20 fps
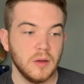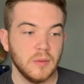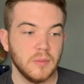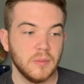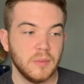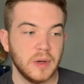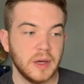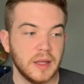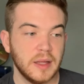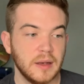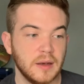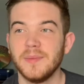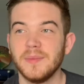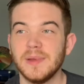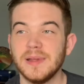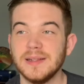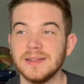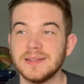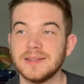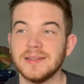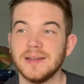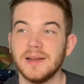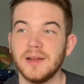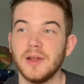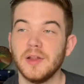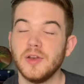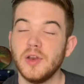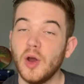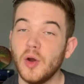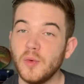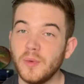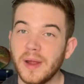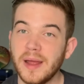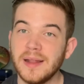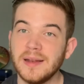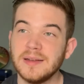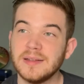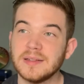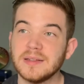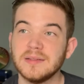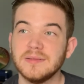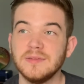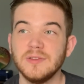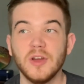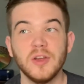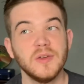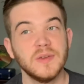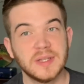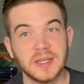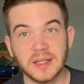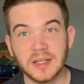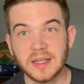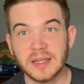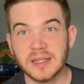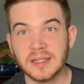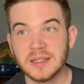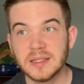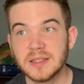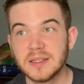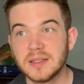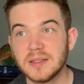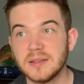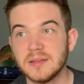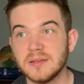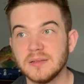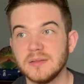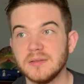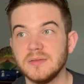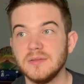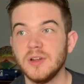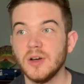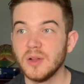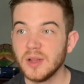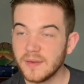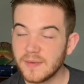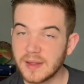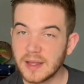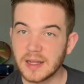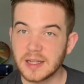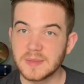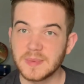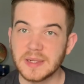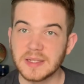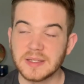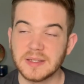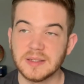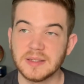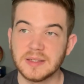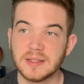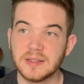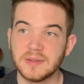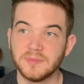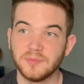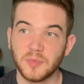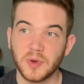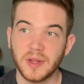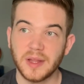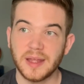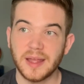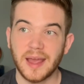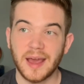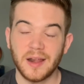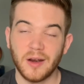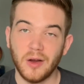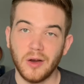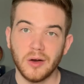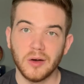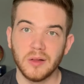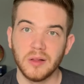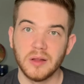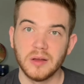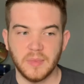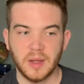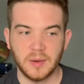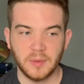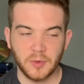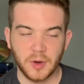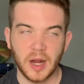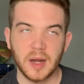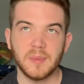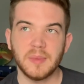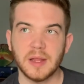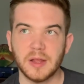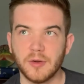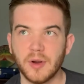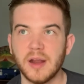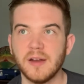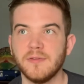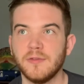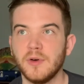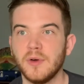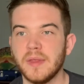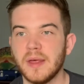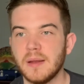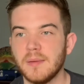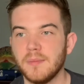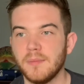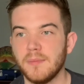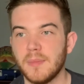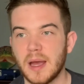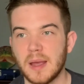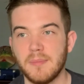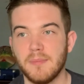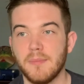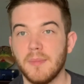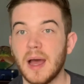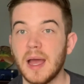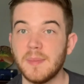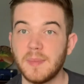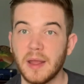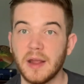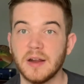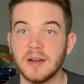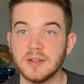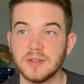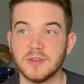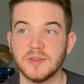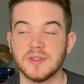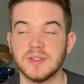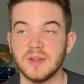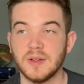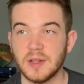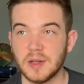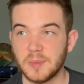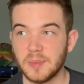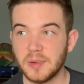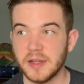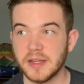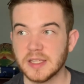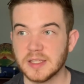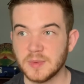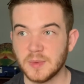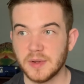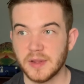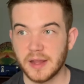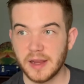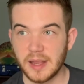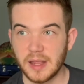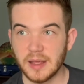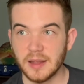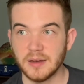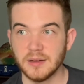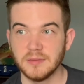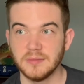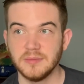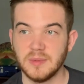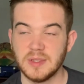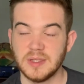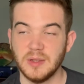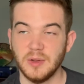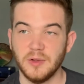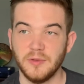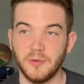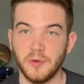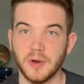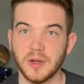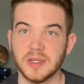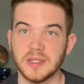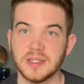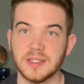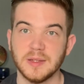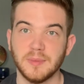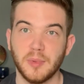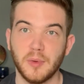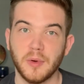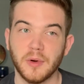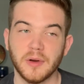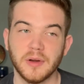but means no rent, no utilities, no living expenses really at all. Incredibly grateful that my parents are still at a place where they can still afford to support